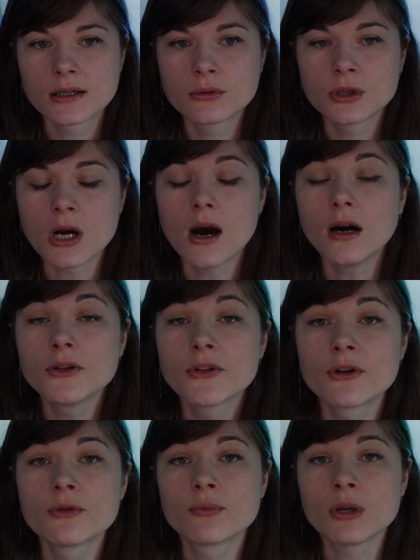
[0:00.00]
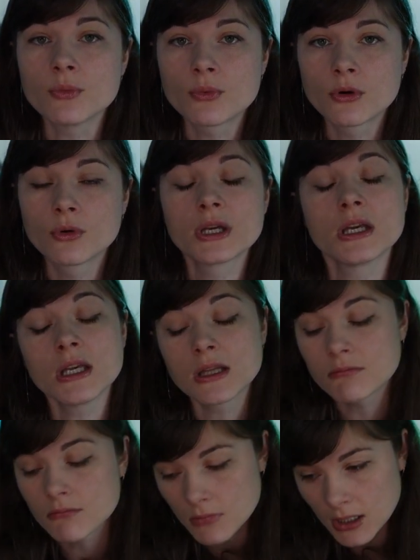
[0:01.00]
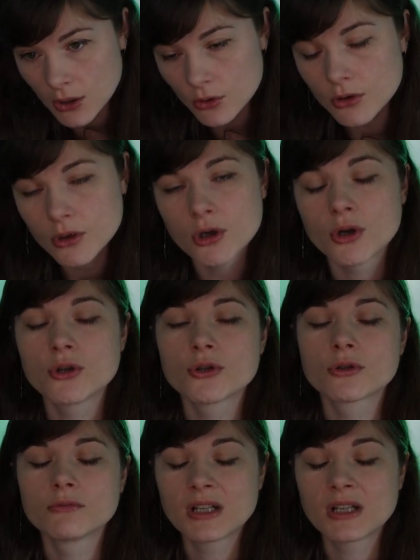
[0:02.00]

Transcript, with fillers: There were other people in our current,